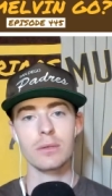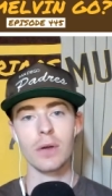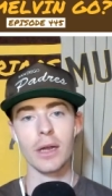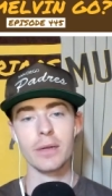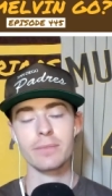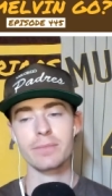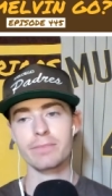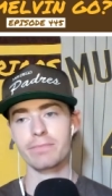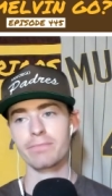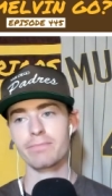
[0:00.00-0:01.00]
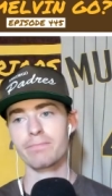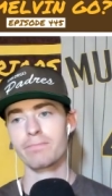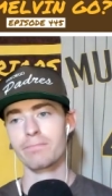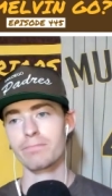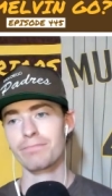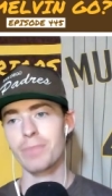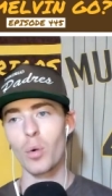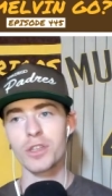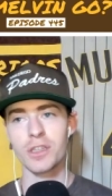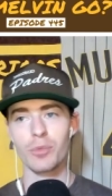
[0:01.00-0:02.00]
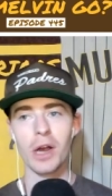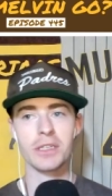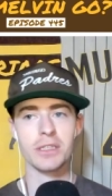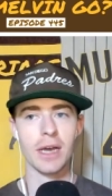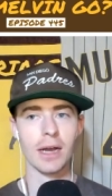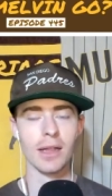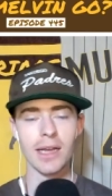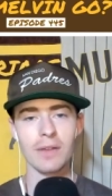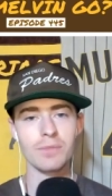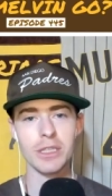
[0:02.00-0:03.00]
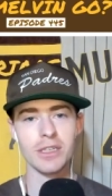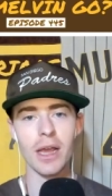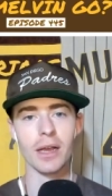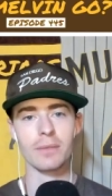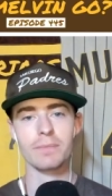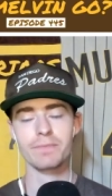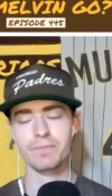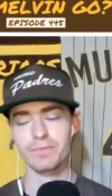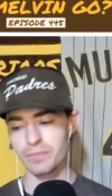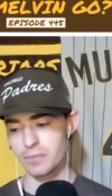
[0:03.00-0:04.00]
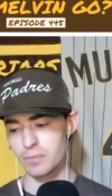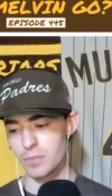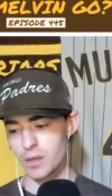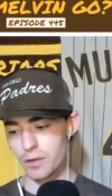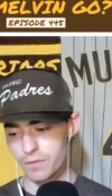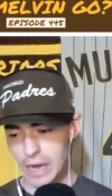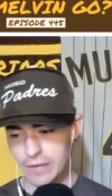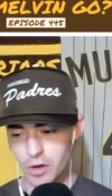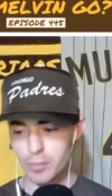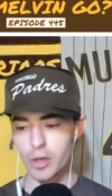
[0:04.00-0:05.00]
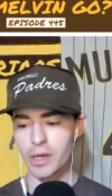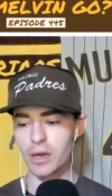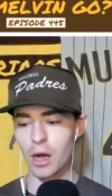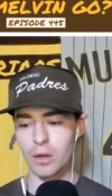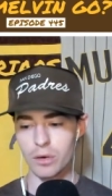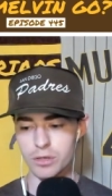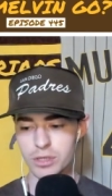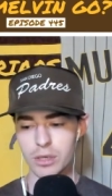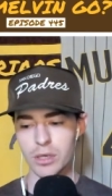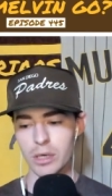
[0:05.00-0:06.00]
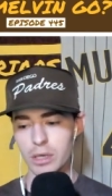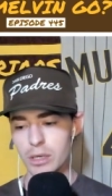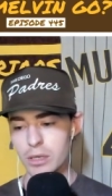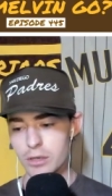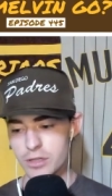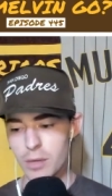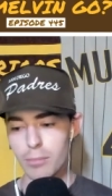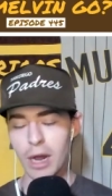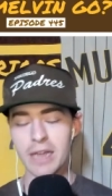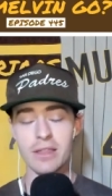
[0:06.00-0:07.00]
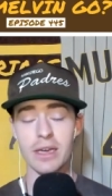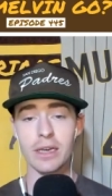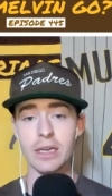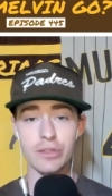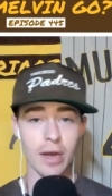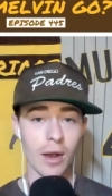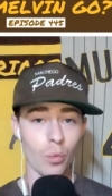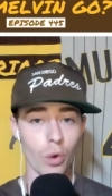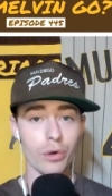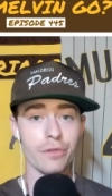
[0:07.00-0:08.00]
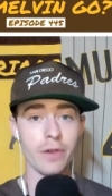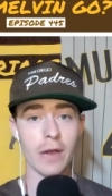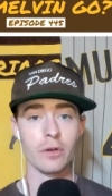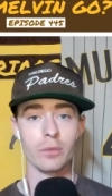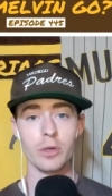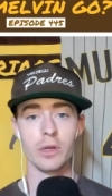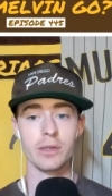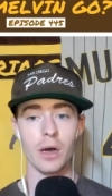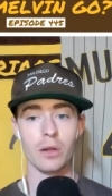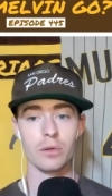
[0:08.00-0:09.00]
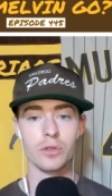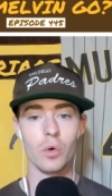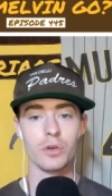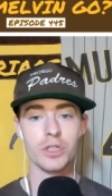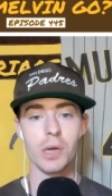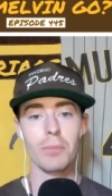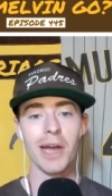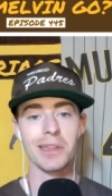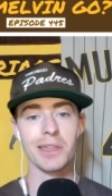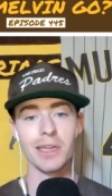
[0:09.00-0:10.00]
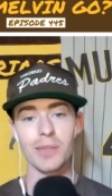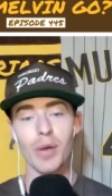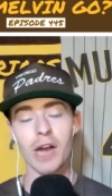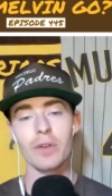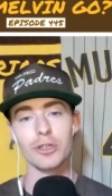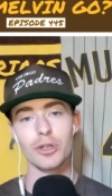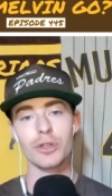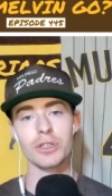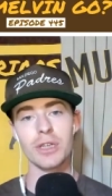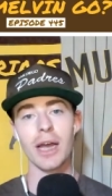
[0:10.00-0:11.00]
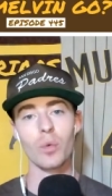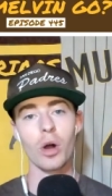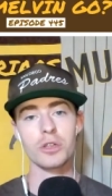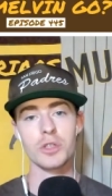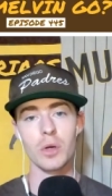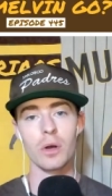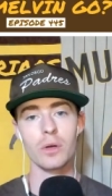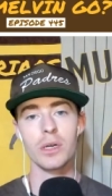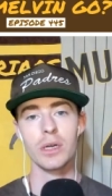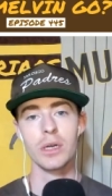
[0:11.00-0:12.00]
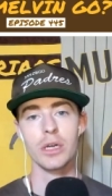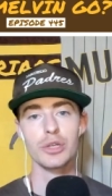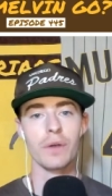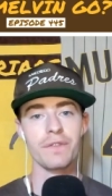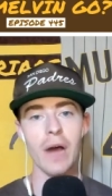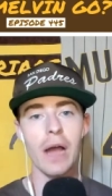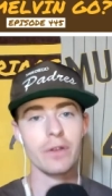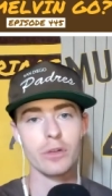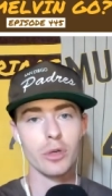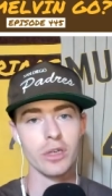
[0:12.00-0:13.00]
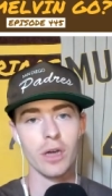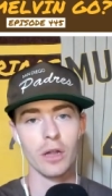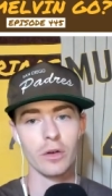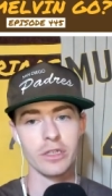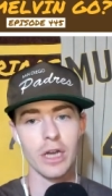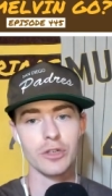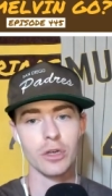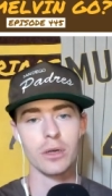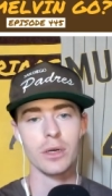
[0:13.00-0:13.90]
Right? But what's the price tag? Like I've been saying, $500 million. Some might think he's not worth $500 million, or some might think the Padres shouldn't sign Juan Soto to a $500 million extension.